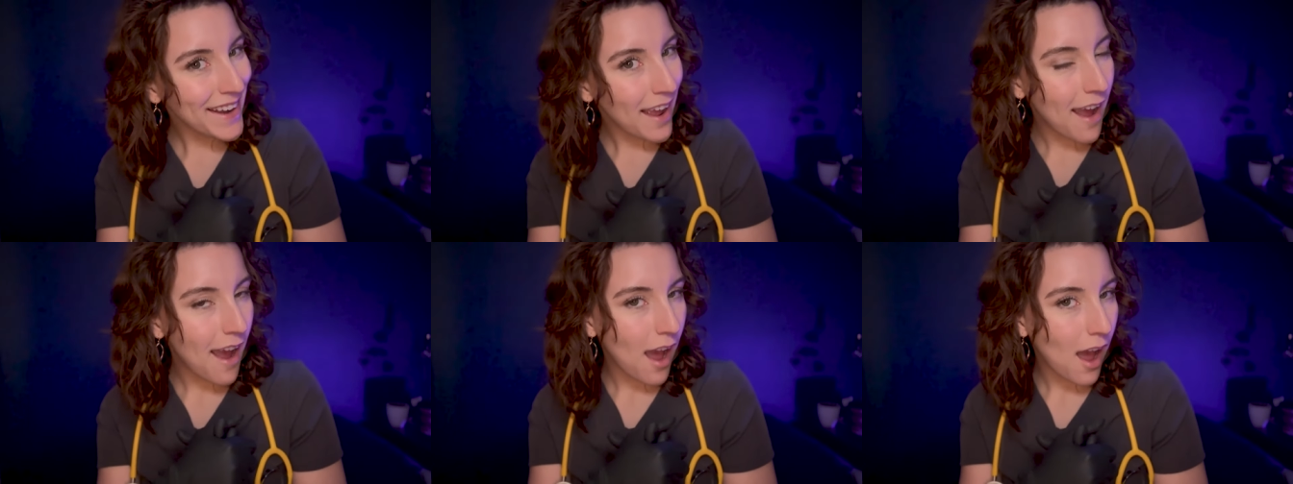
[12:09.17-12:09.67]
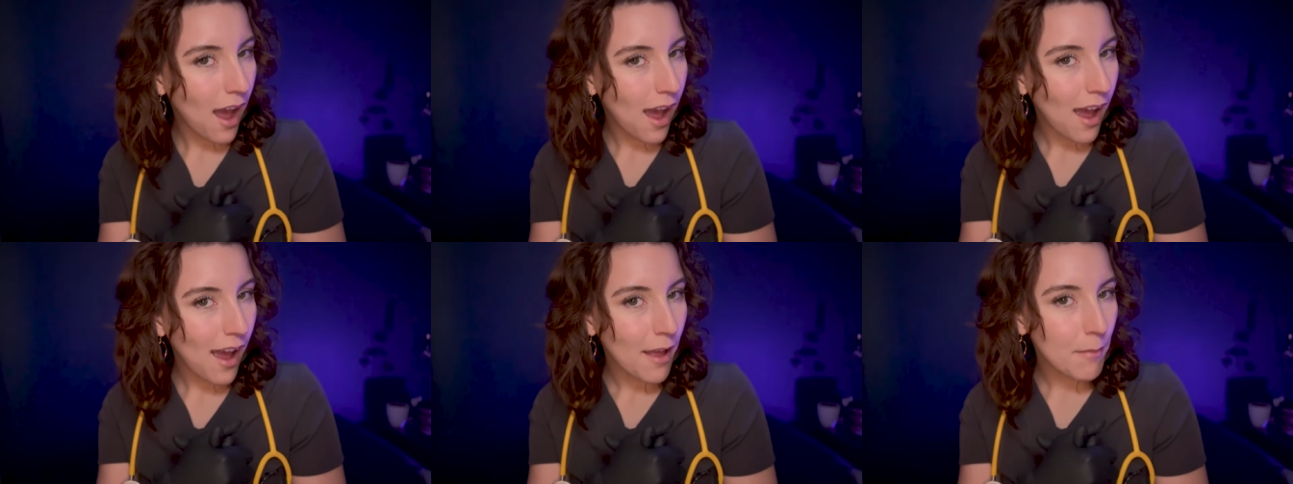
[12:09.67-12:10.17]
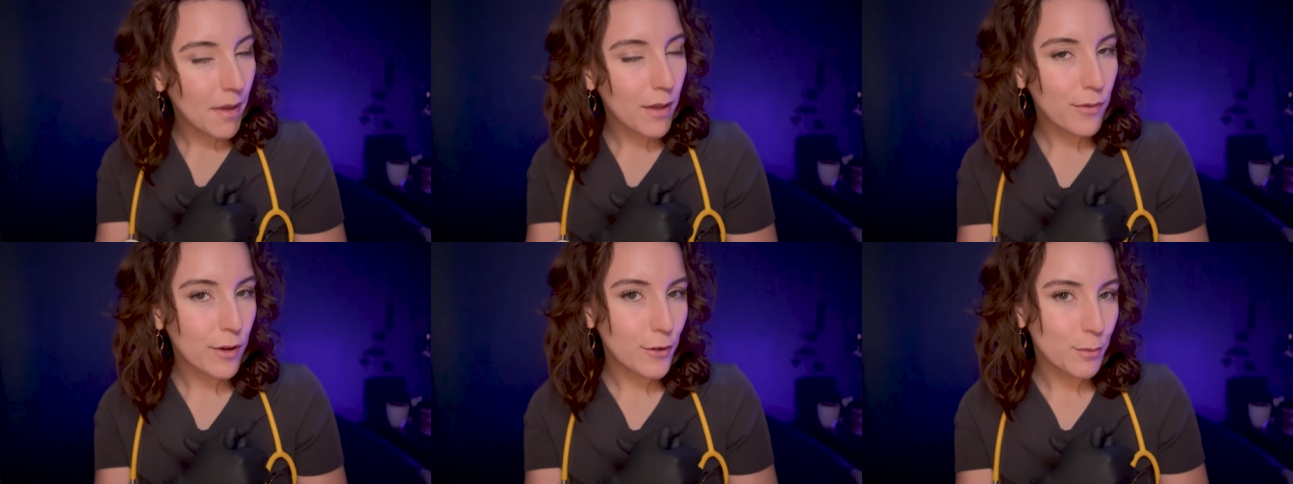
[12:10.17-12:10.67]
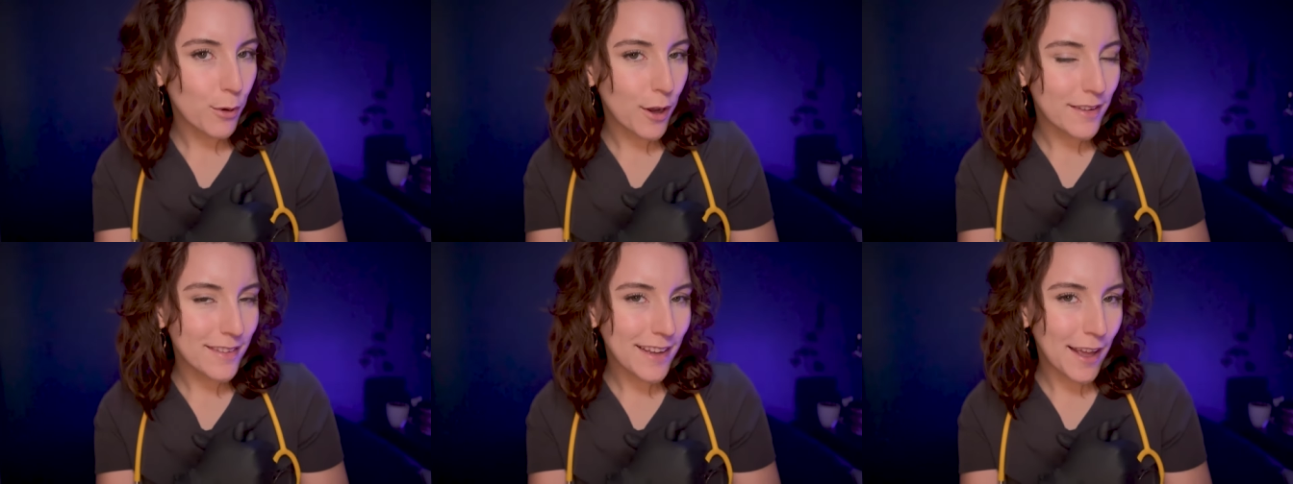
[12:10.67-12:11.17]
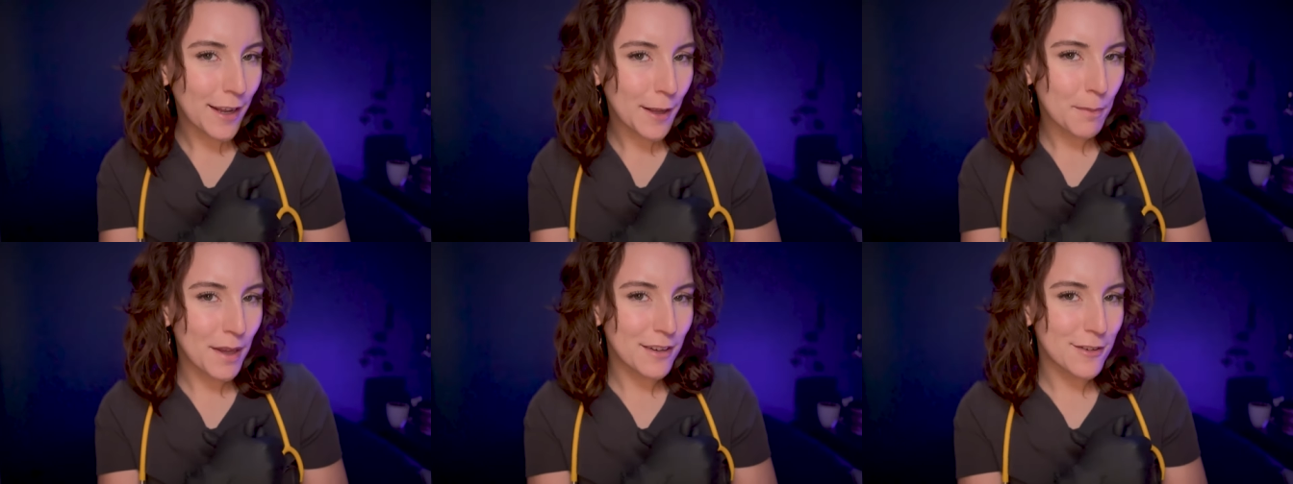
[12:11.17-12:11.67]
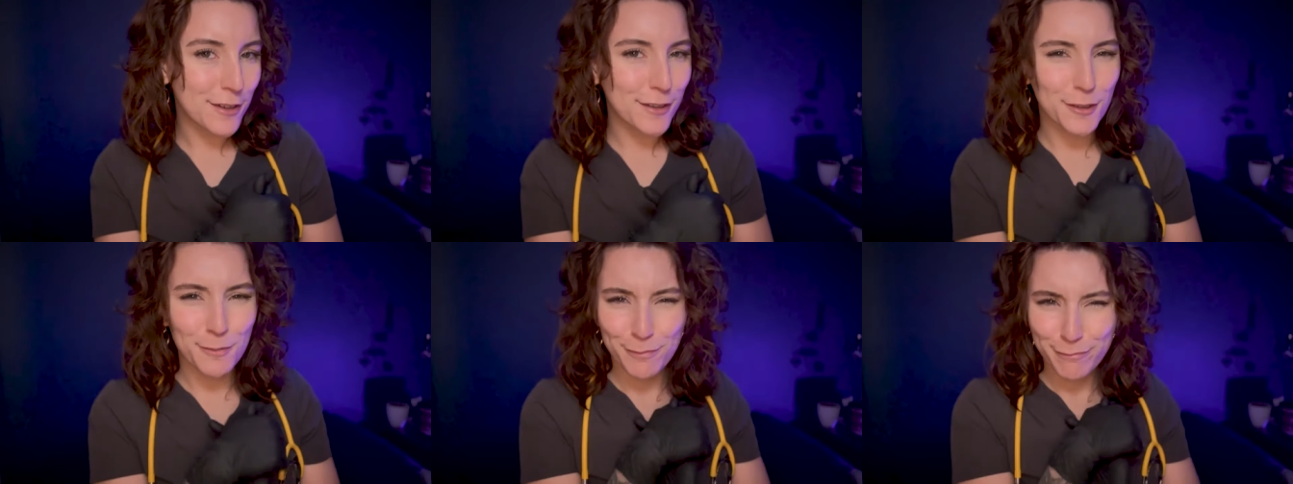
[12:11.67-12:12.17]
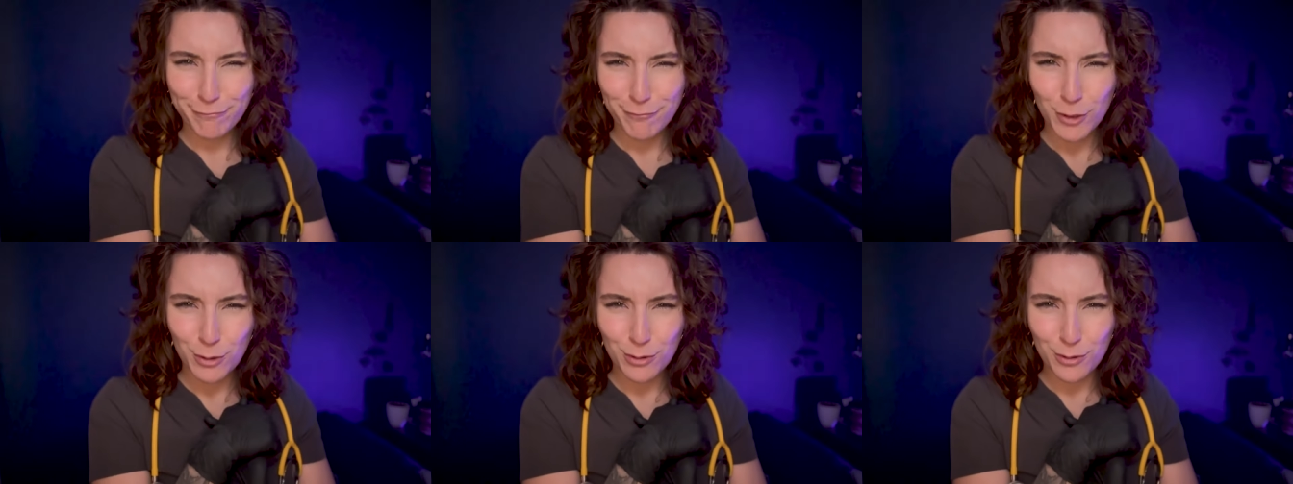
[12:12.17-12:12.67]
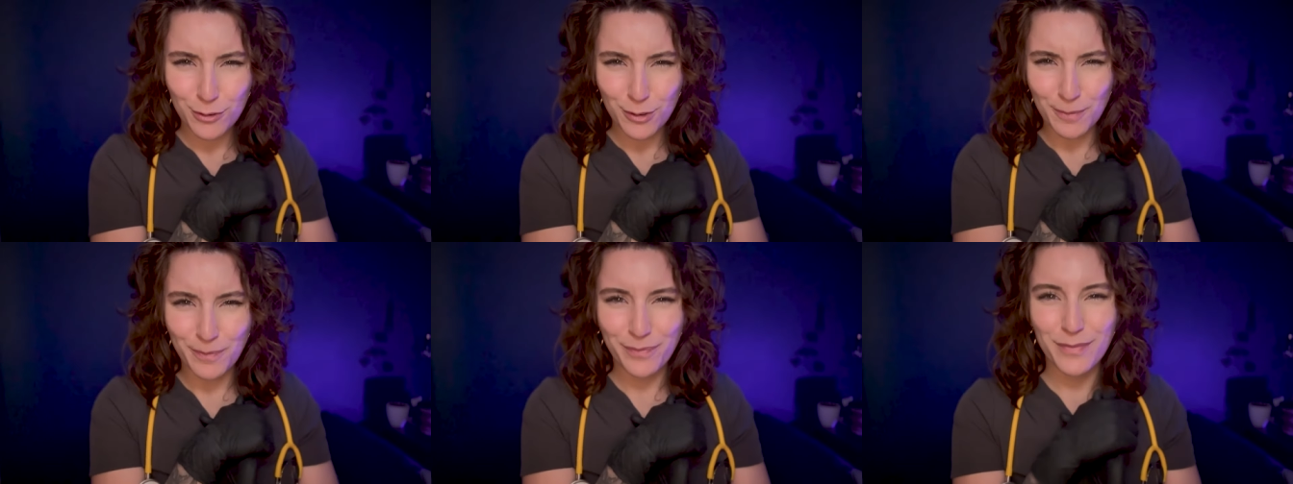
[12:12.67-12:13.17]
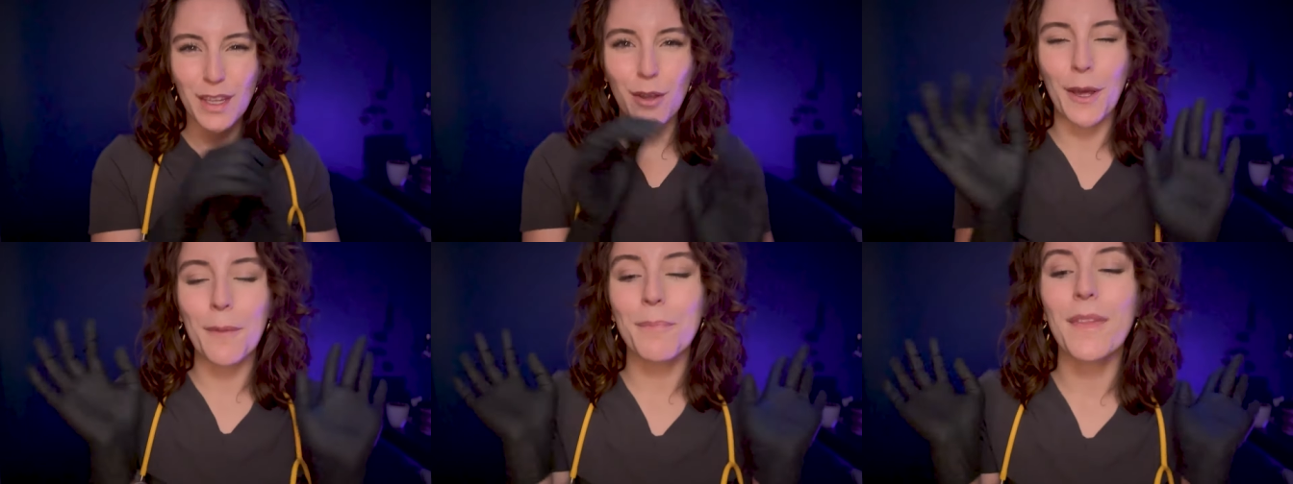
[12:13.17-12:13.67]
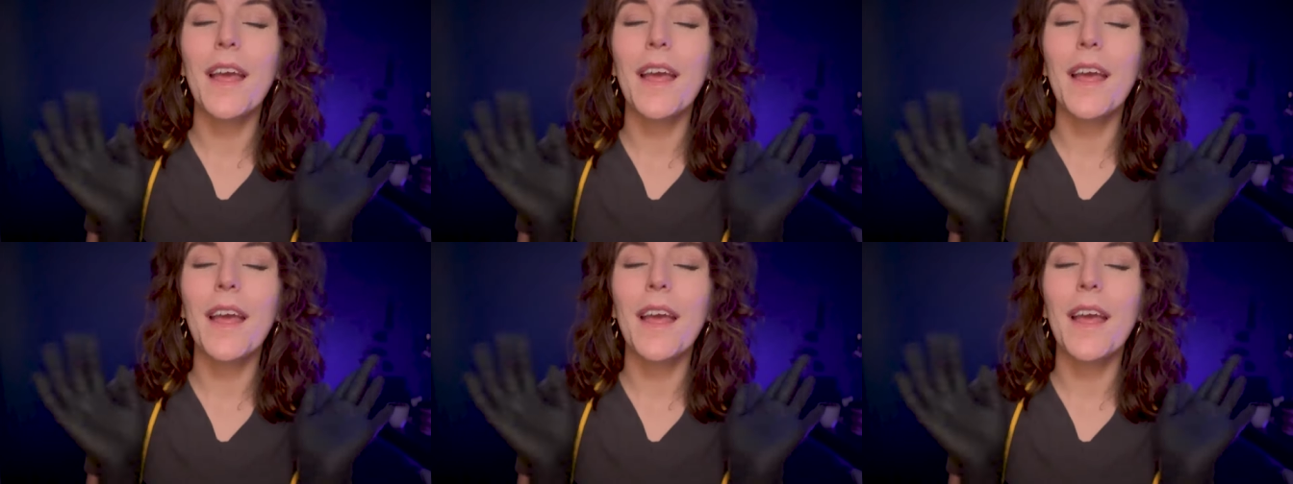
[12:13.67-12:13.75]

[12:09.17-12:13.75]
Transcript: My first prosthetic patient. Ooh. Okay.